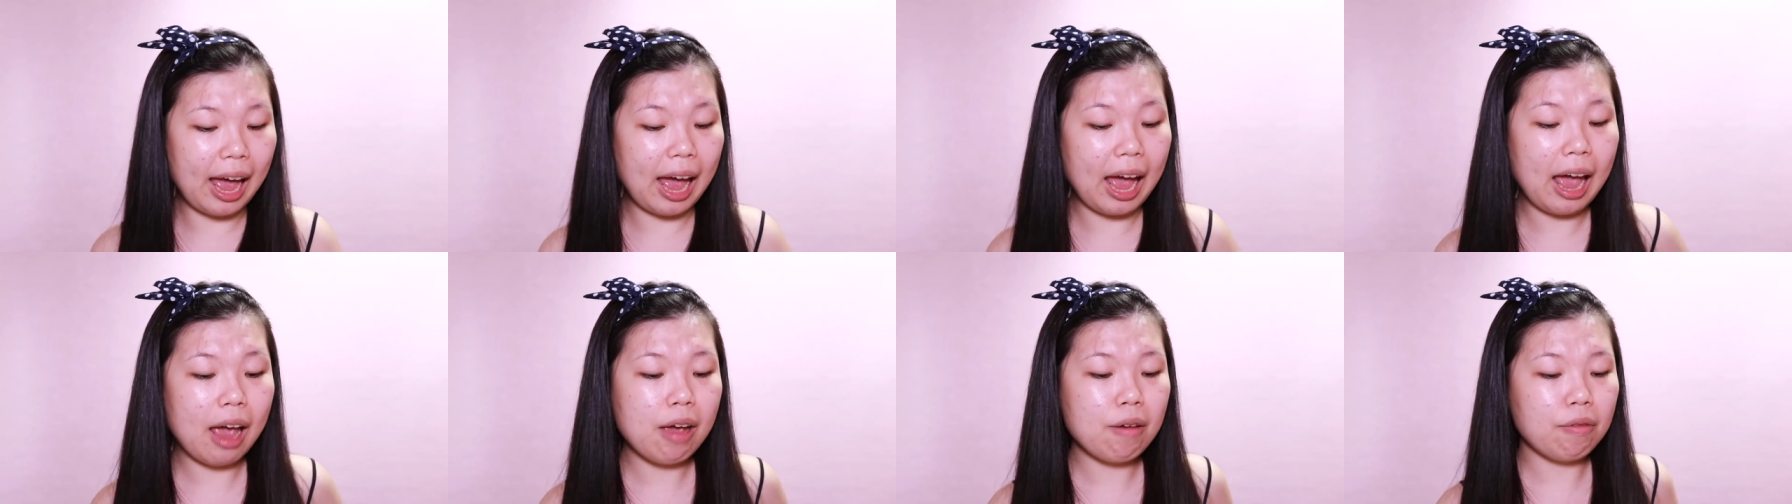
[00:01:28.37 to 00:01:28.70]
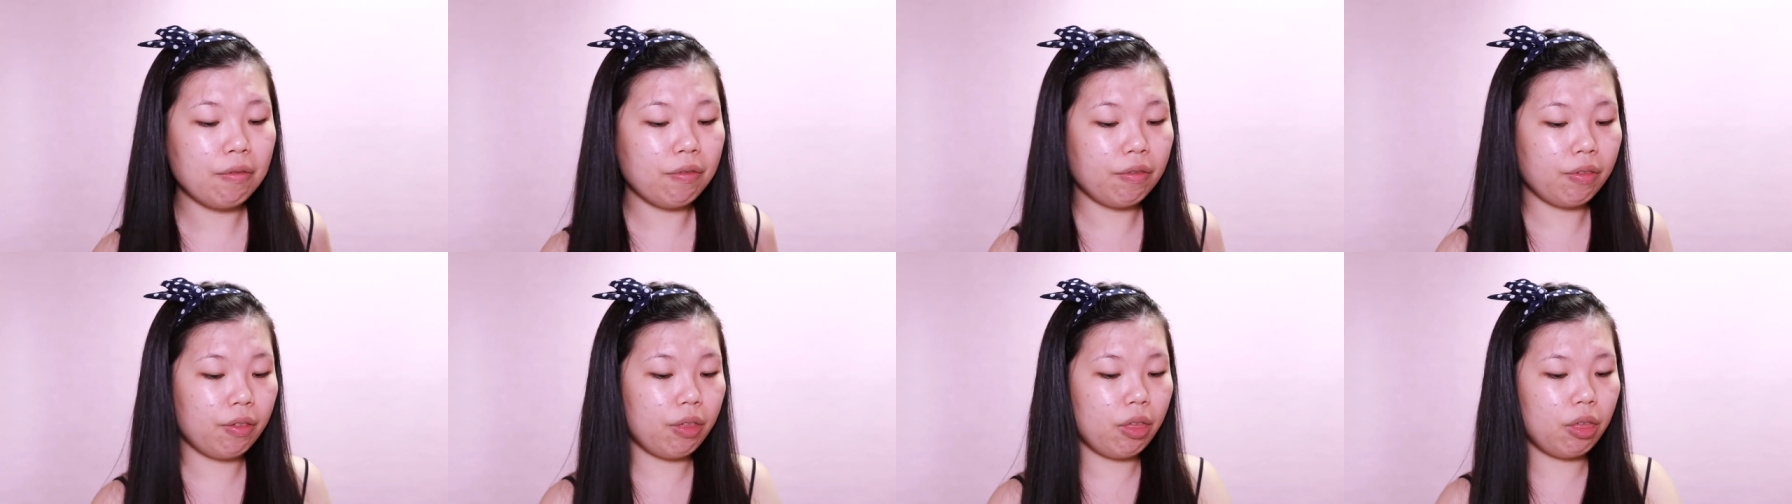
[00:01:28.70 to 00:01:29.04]
I
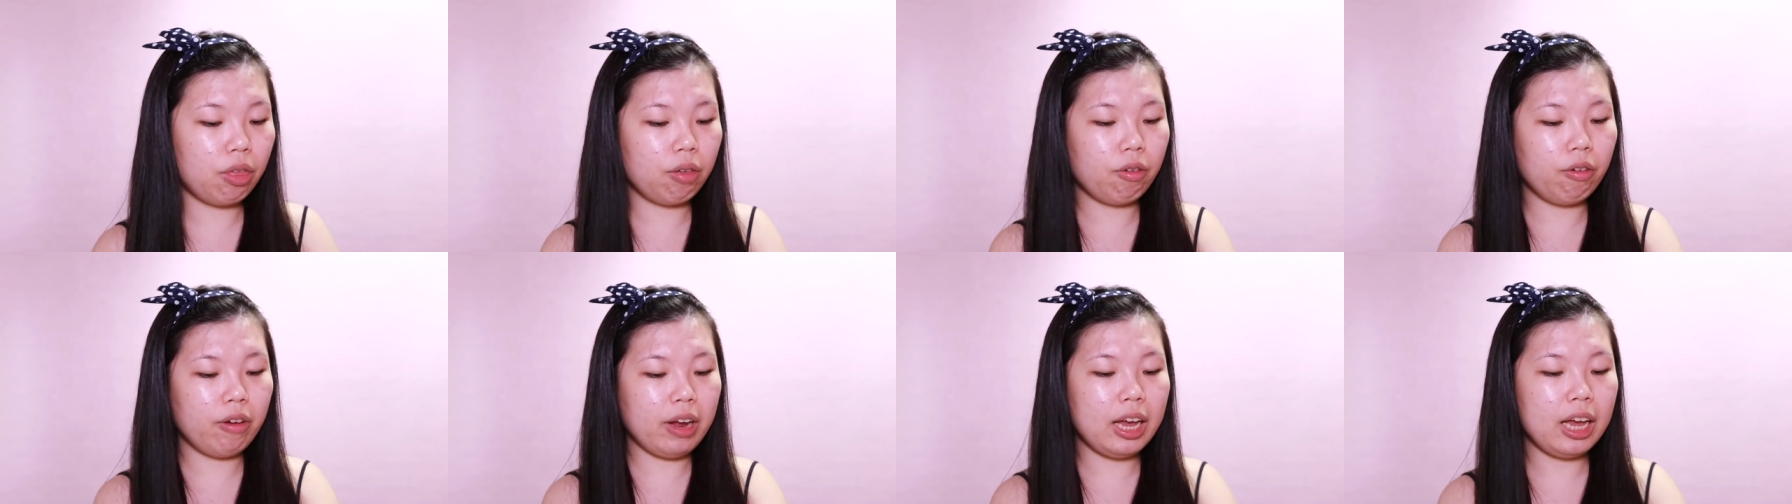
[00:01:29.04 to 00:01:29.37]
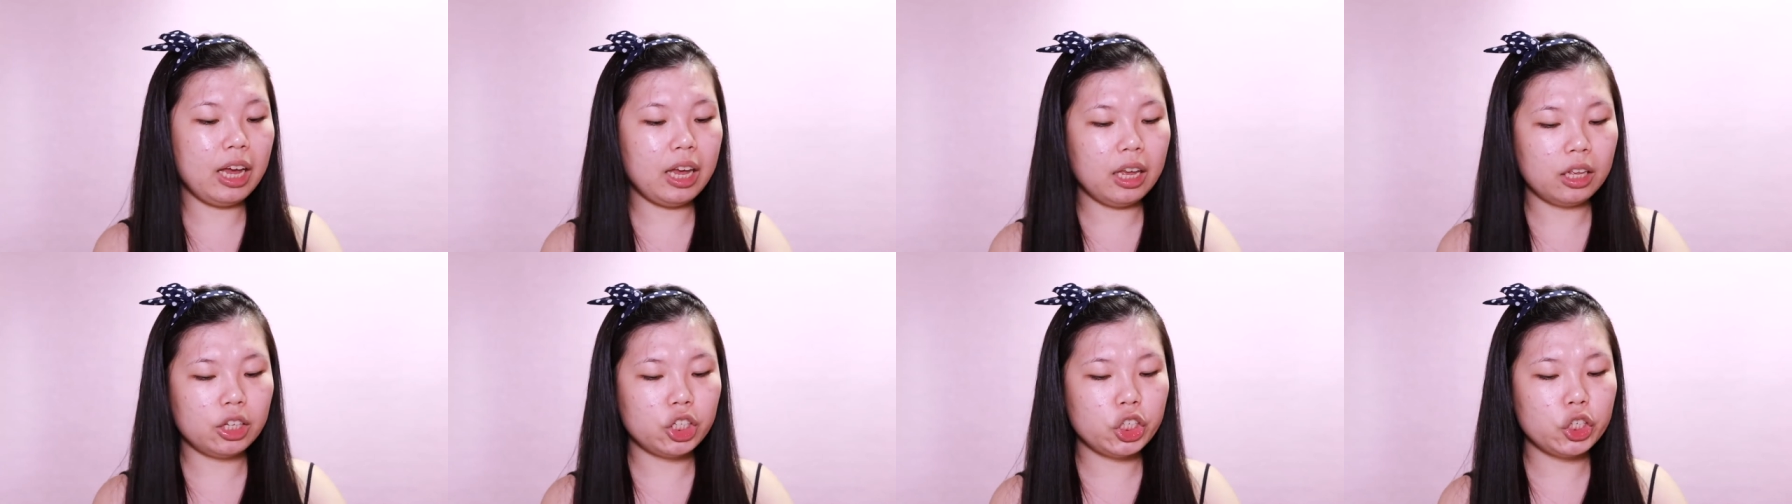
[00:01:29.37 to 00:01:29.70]
have
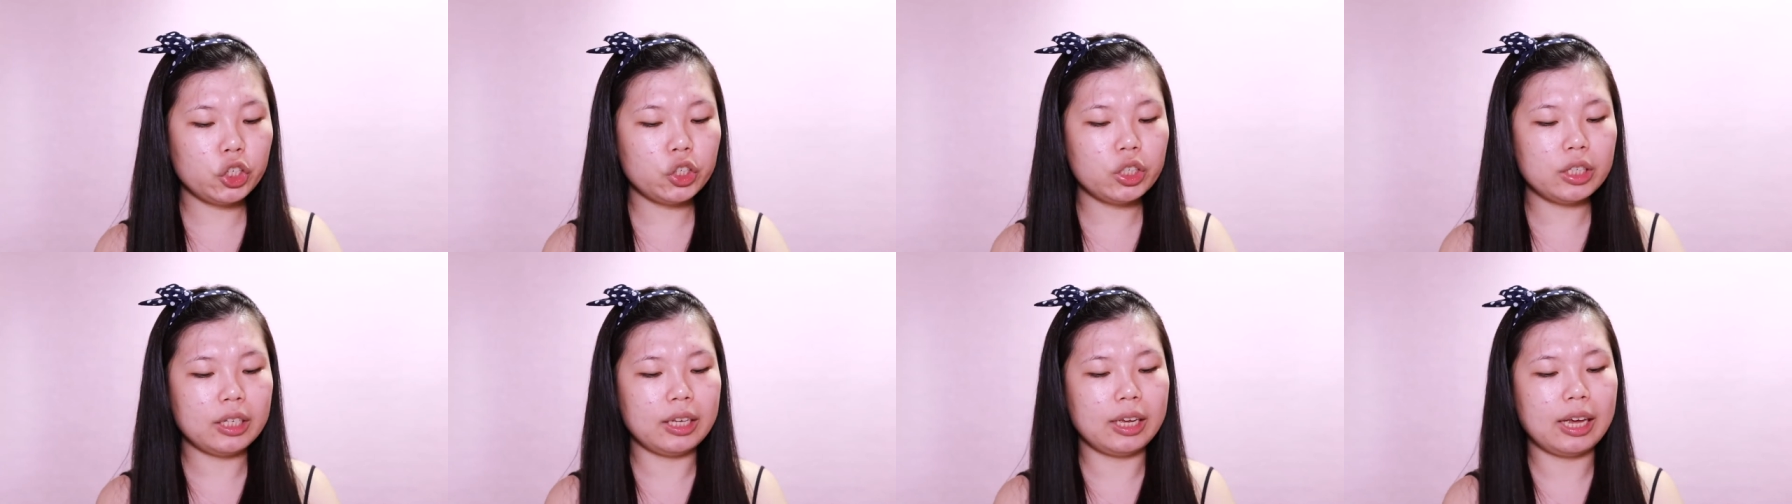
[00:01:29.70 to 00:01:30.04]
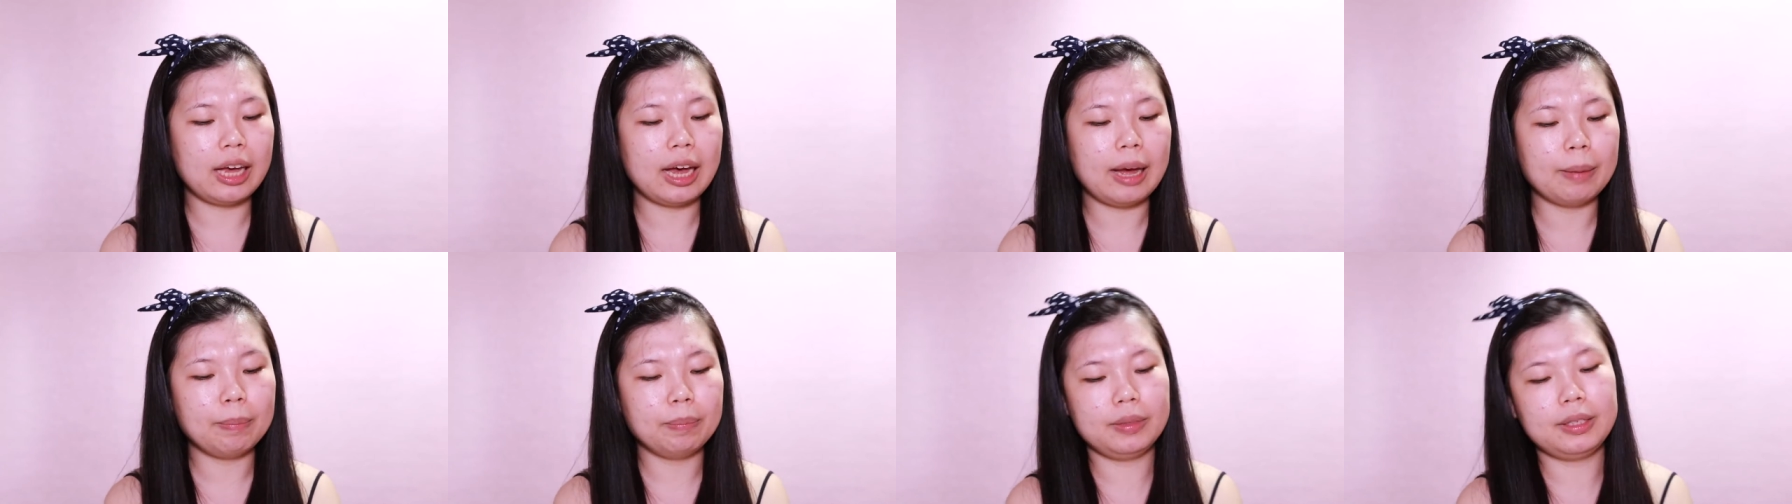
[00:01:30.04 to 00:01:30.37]
three juicy
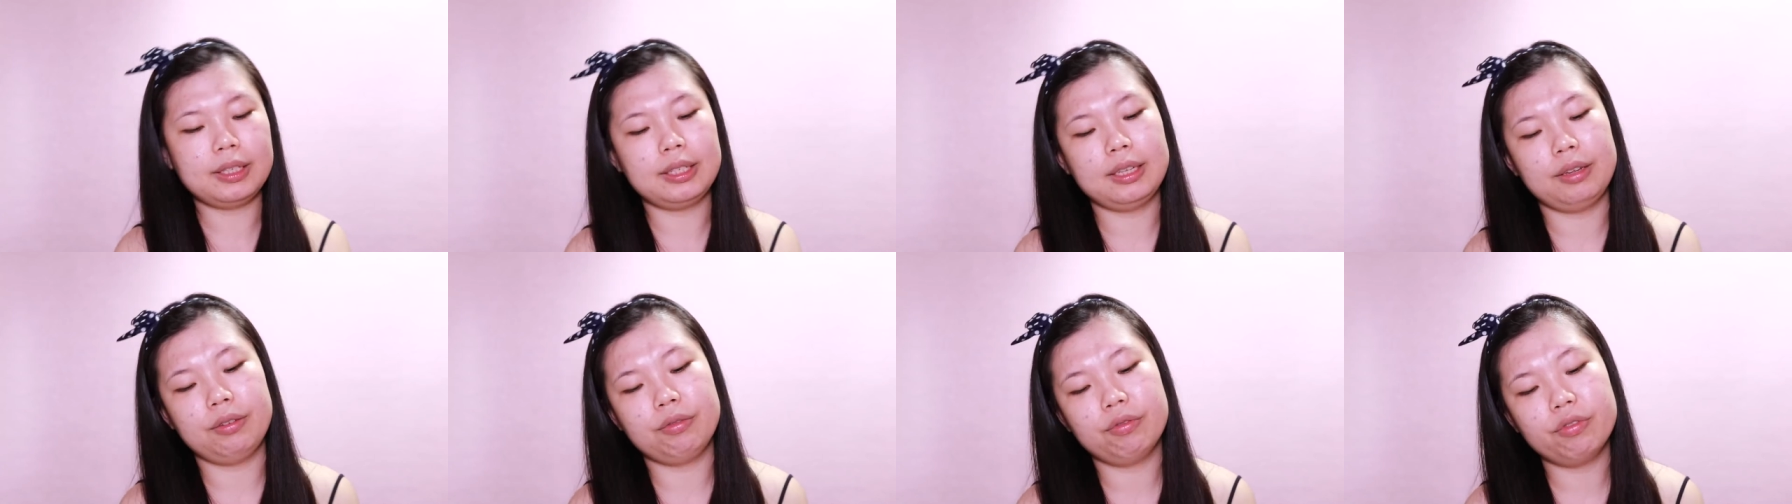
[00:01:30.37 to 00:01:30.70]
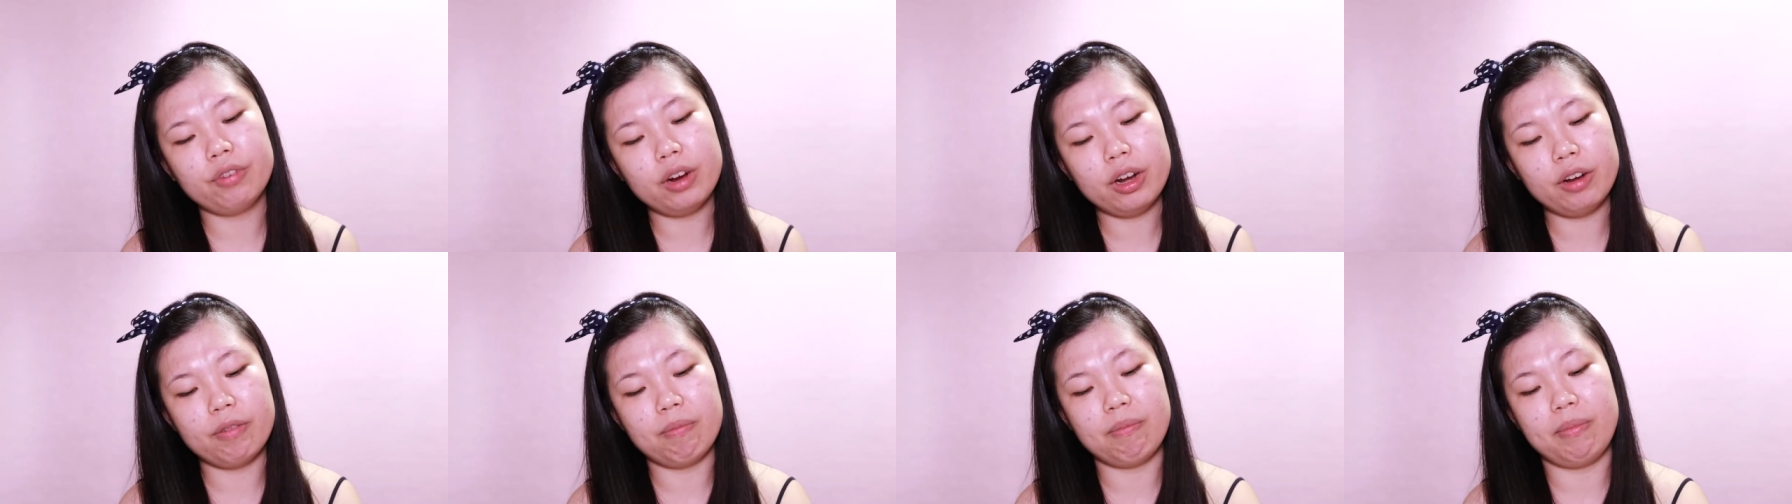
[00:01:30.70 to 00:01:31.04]
cups in
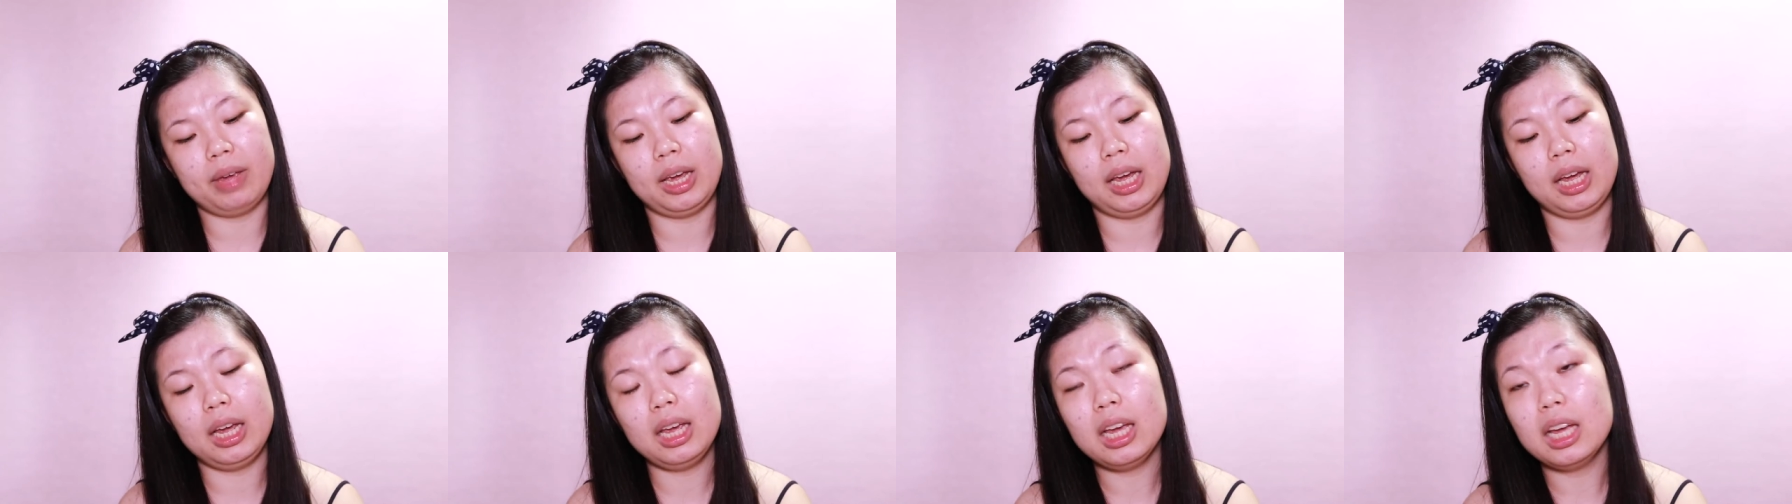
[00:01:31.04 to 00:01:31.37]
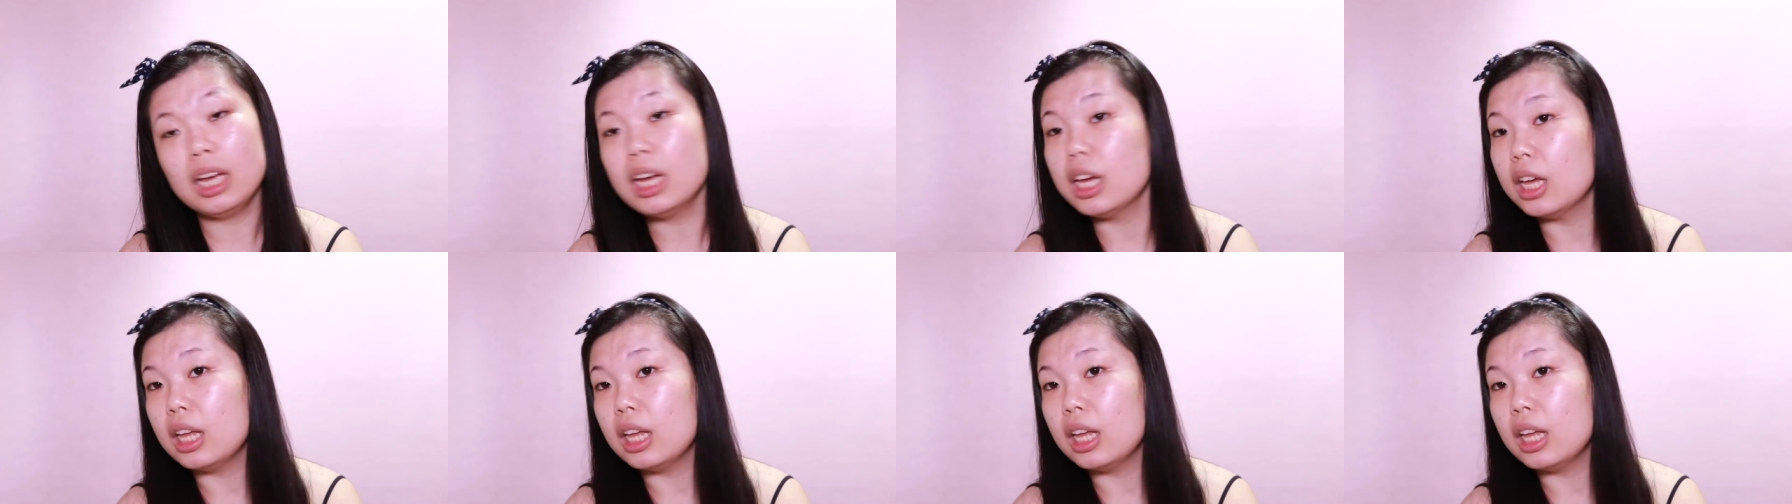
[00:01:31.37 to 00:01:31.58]
front of me.